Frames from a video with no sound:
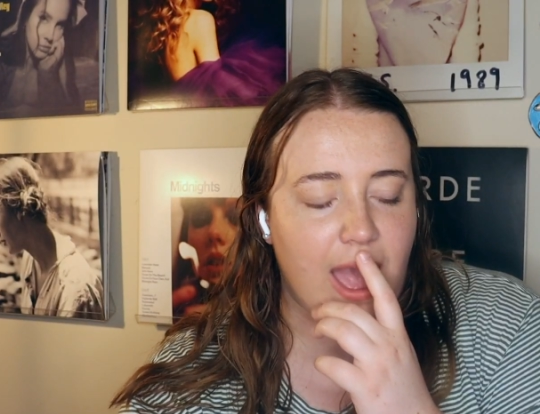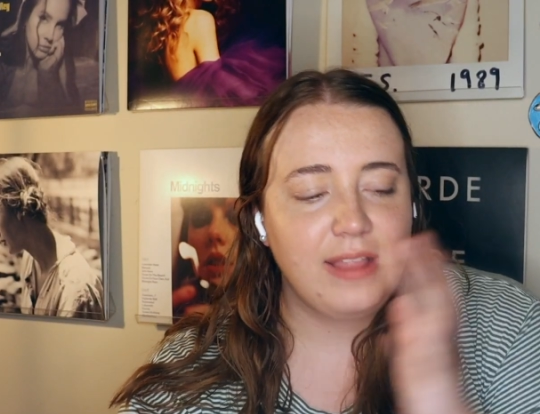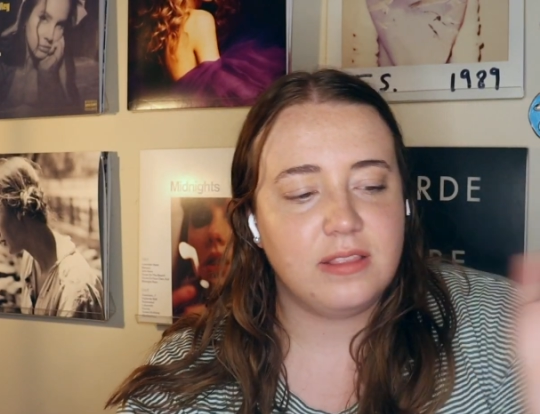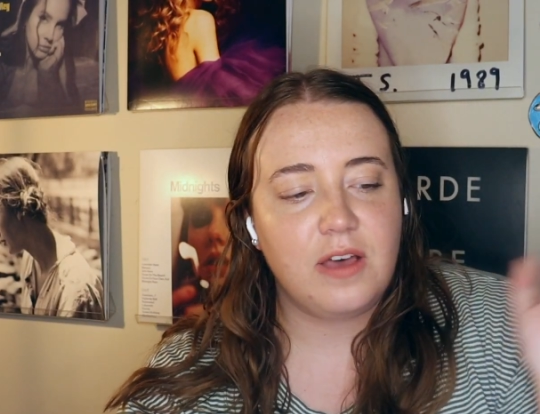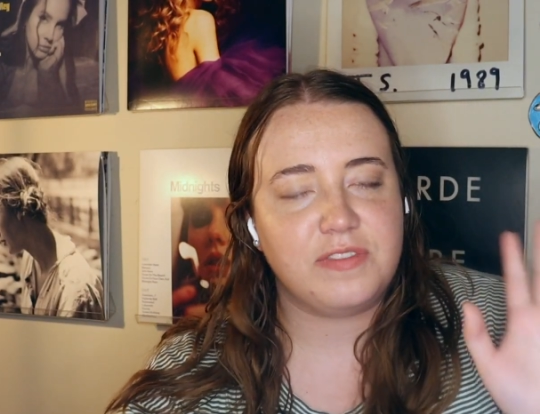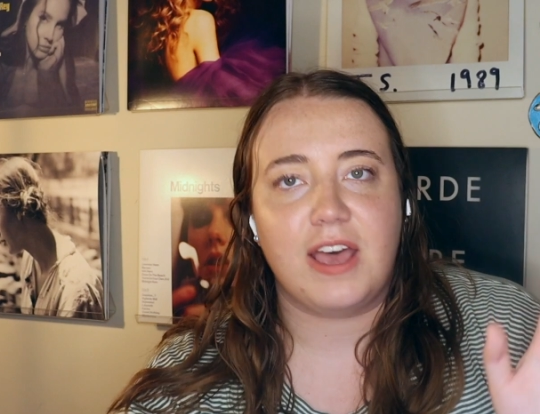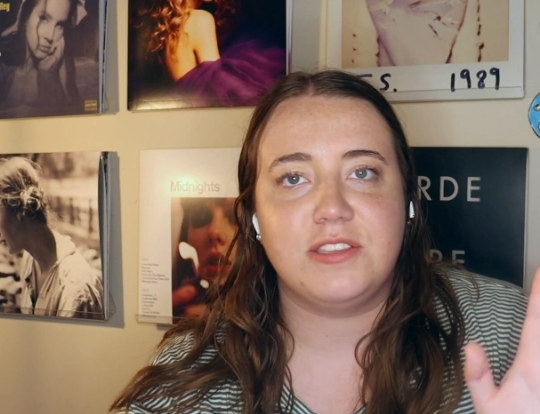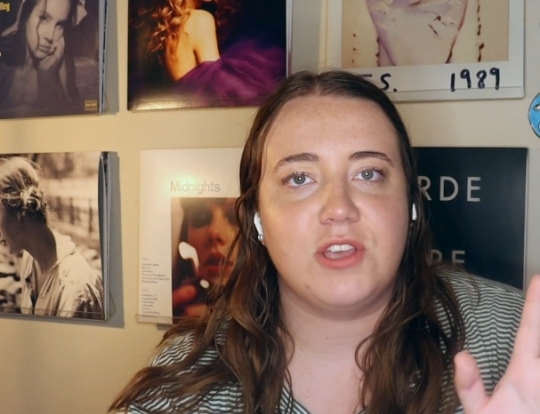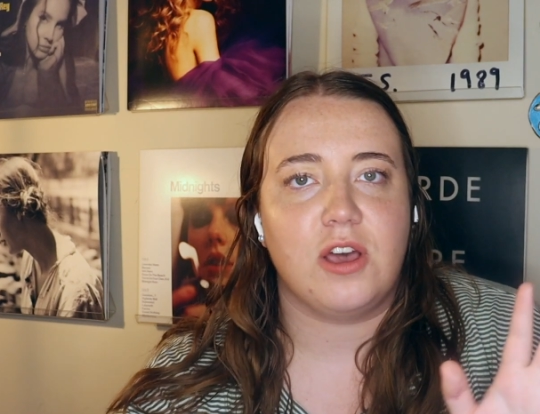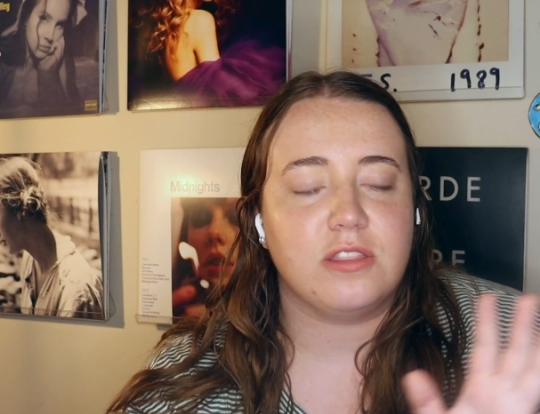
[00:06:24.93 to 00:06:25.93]
Speaker 1: I love that
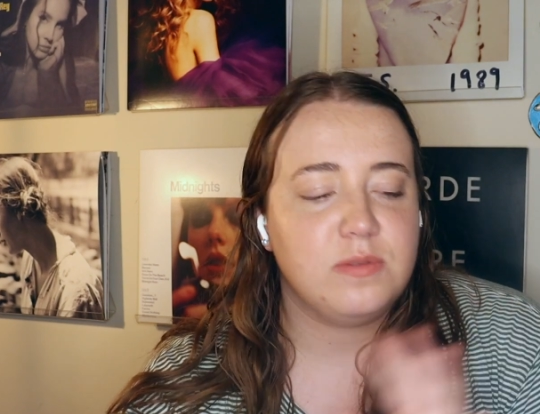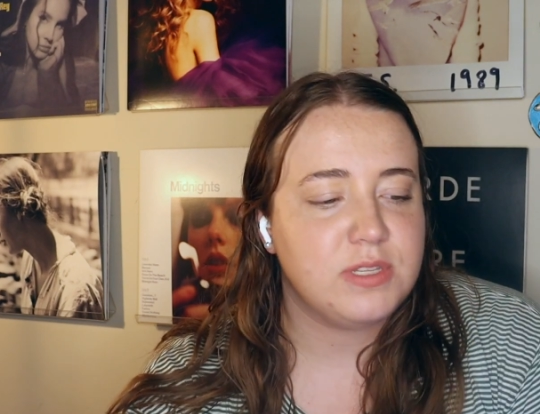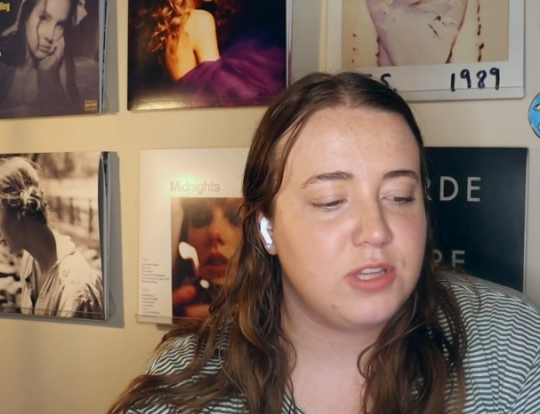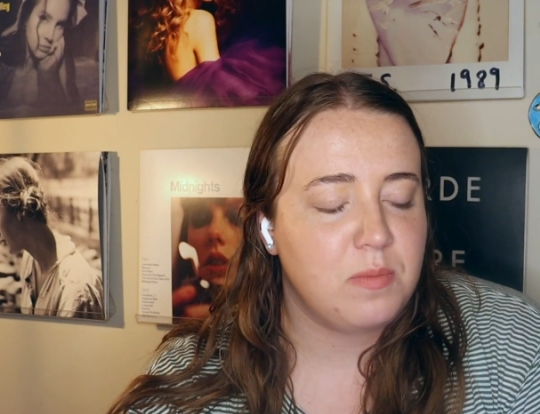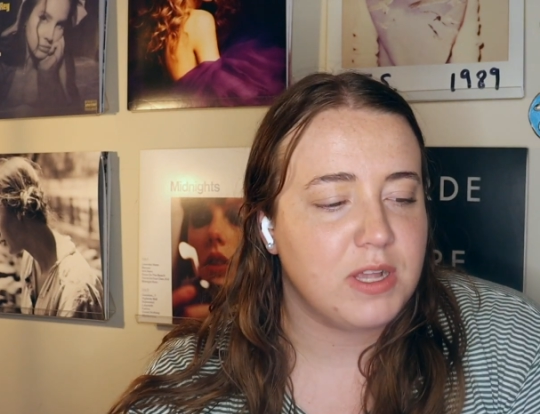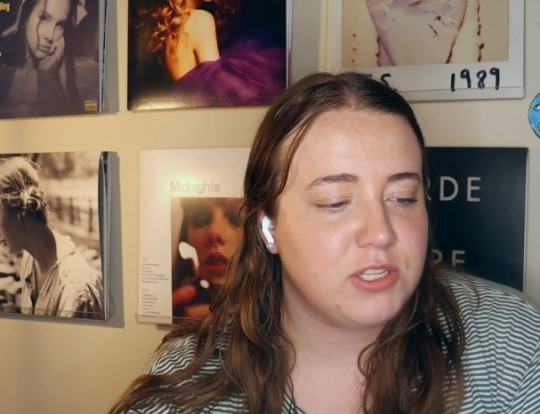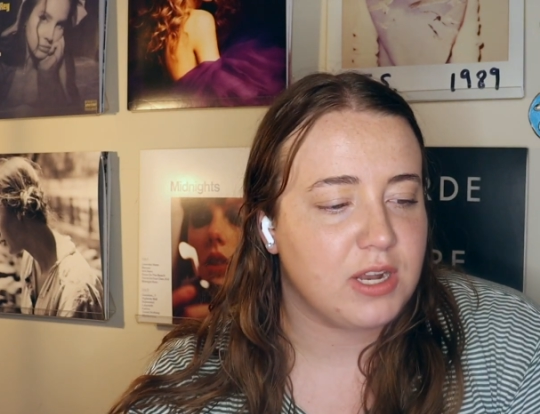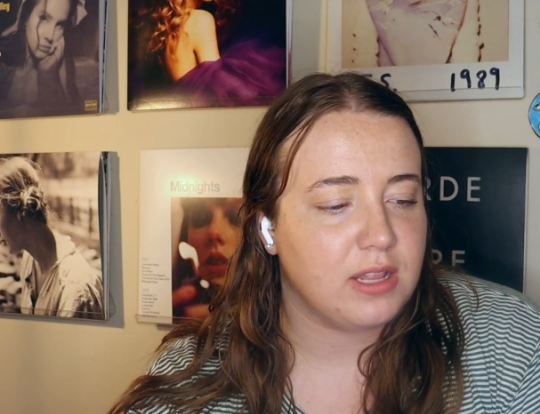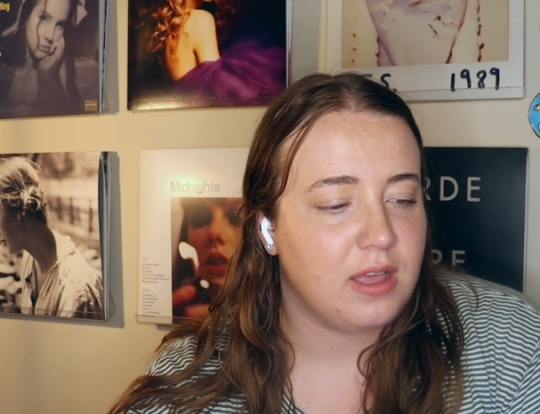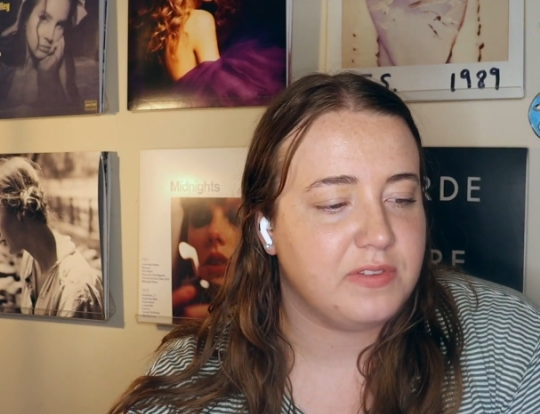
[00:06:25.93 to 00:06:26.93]
song. There was so much that
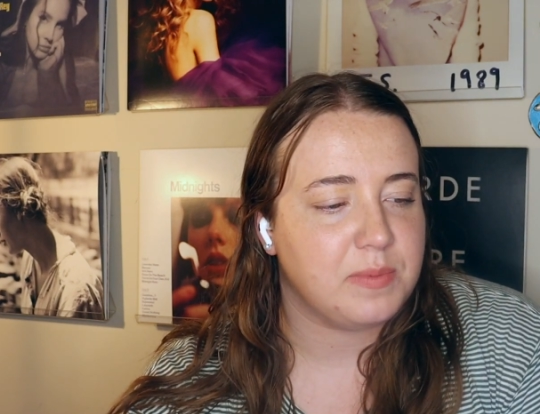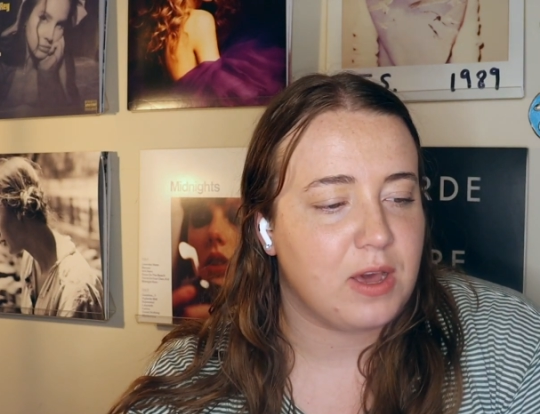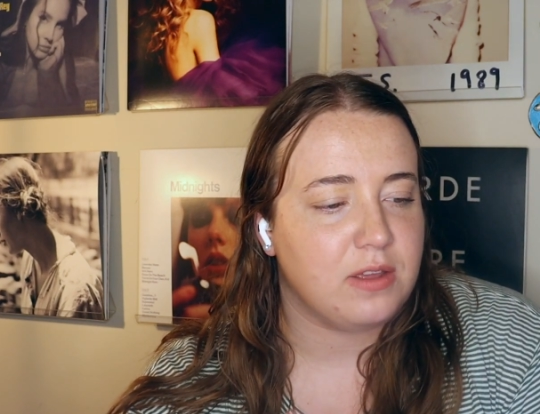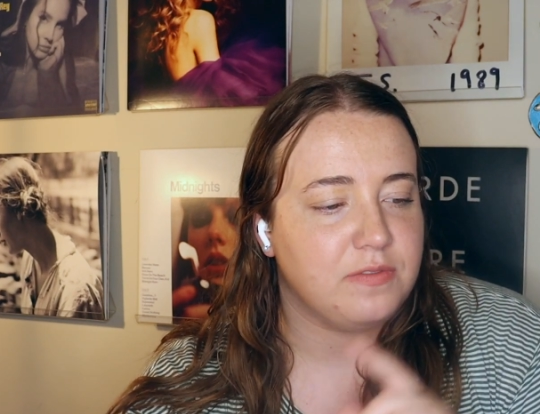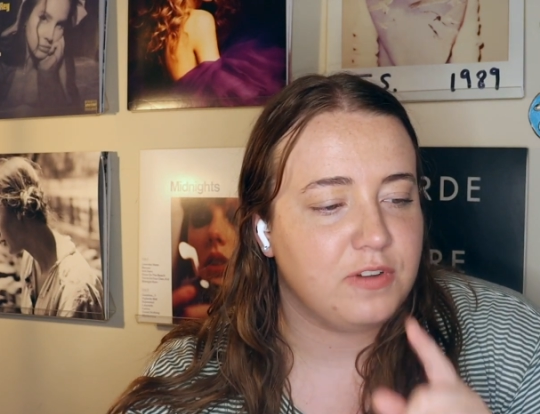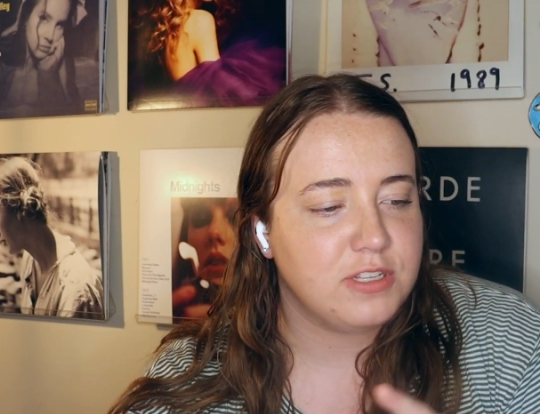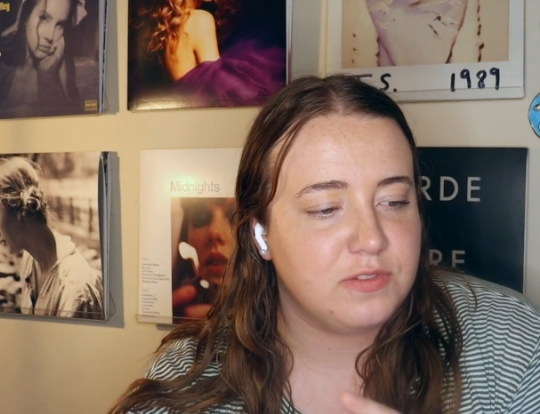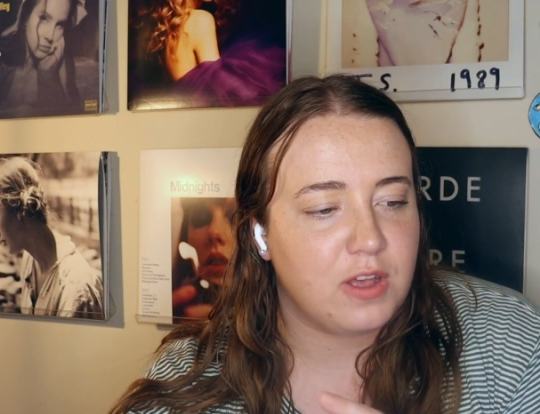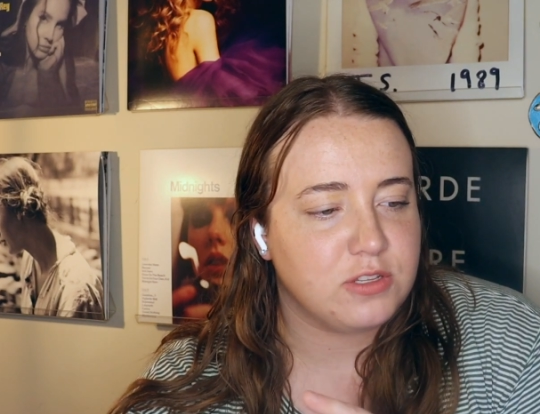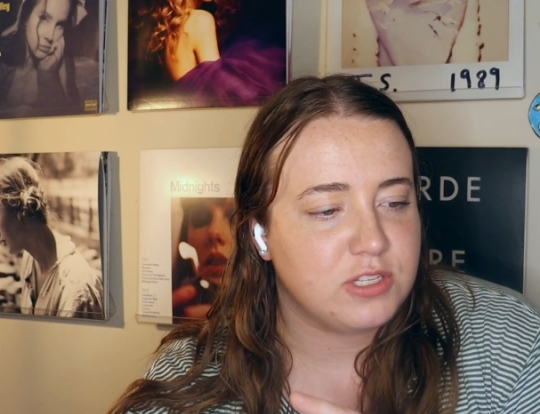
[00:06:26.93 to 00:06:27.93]
I loved about it. First
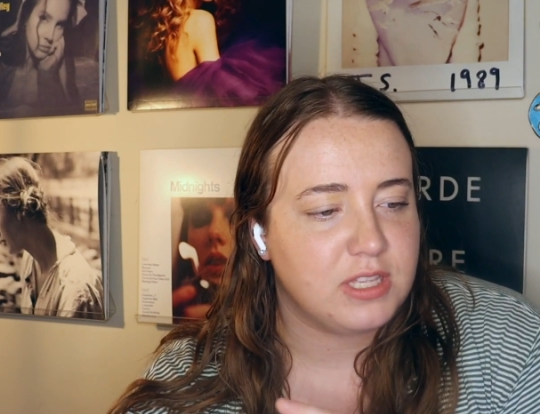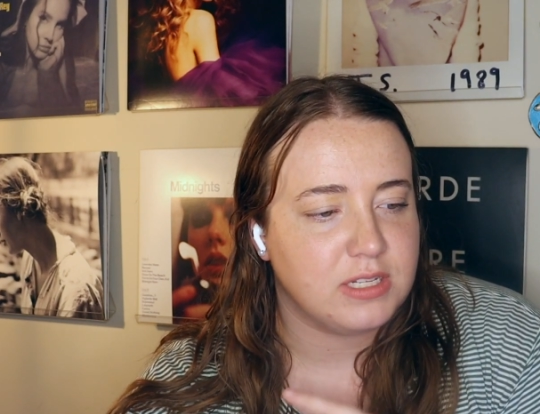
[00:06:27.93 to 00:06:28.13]
of all, just the